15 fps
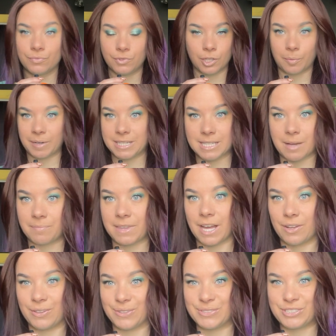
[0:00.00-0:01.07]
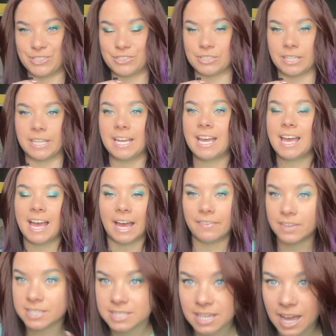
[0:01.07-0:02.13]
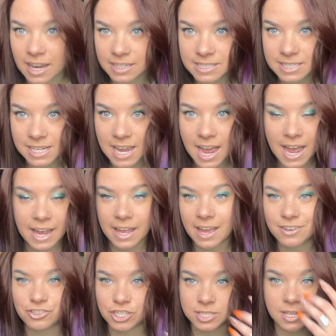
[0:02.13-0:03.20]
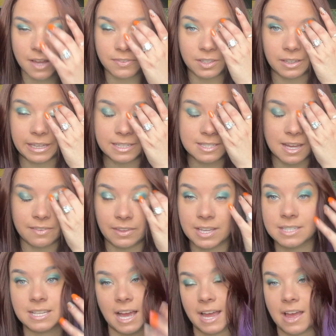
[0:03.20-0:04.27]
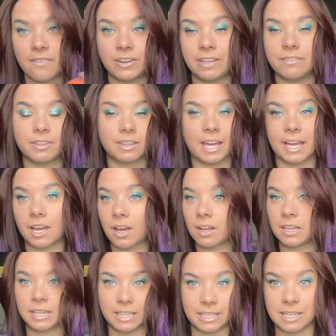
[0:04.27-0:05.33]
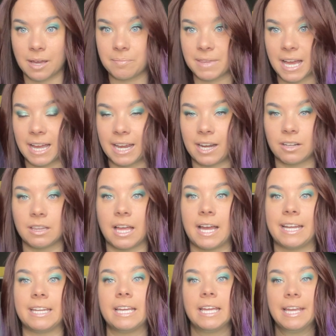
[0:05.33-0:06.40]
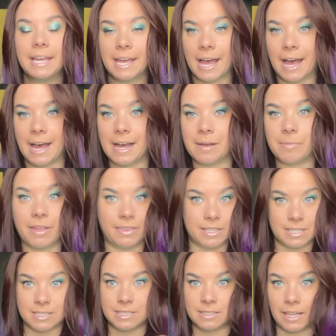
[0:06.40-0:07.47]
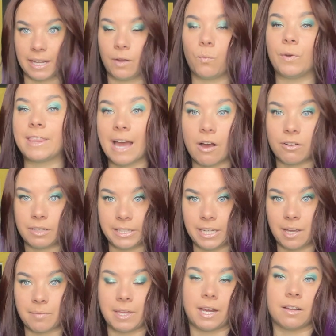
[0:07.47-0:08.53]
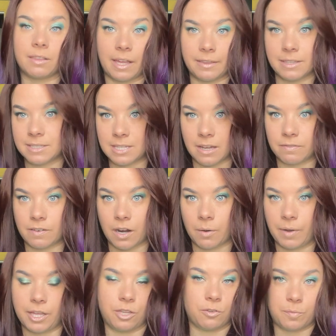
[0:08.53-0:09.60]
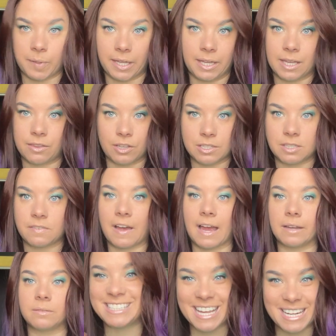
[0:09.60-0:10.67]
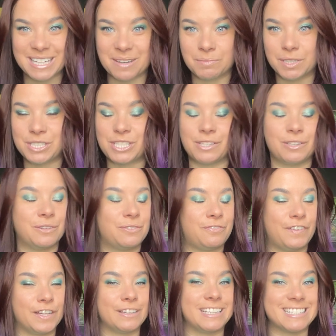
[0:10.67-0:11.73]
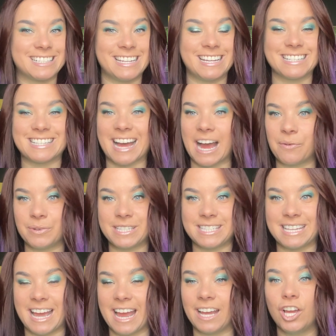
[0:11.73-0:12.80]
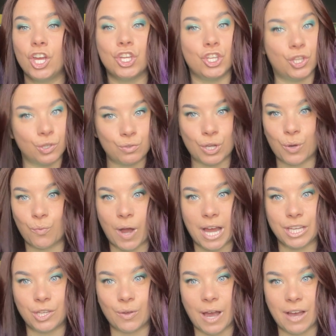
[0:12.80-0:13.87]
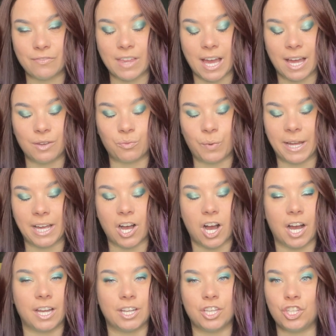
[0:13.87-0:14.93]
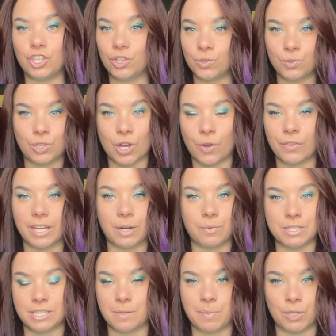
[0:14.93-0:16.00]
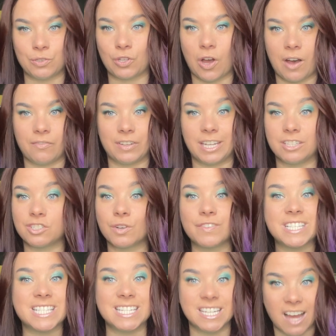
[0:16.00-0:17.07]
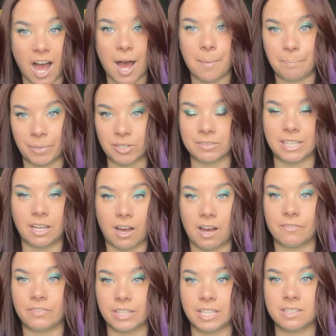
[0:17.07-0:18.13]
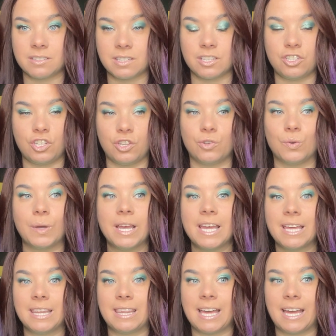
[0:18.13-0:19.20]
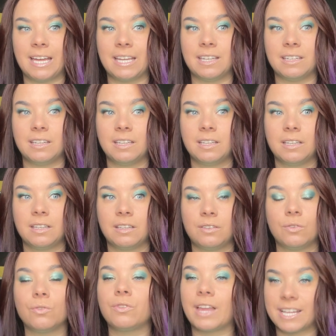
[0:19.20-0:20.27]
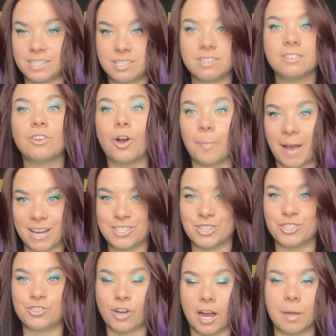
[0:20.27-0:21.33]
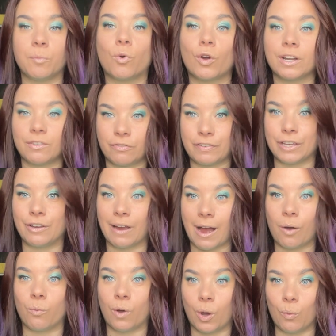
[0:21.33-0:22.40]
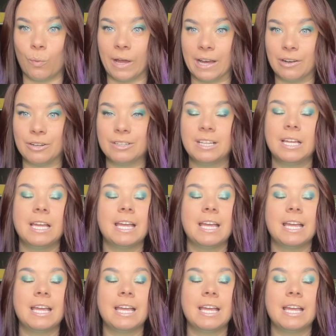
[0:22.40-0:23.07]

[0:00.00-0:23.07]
Nobody's up that close usually. And this, honestly, I just cut the lace on this. I haven't even like cleaned up that hairline. And this is like, without cleaning up the hairline, this is how far away you'd be. It looks fine. Day number 2, fearlessness. I would say, you know why you have that wig on. You know that it was to build confidence. So if it's not building confidence in you, then let's go back to the drawing board and figure out what will.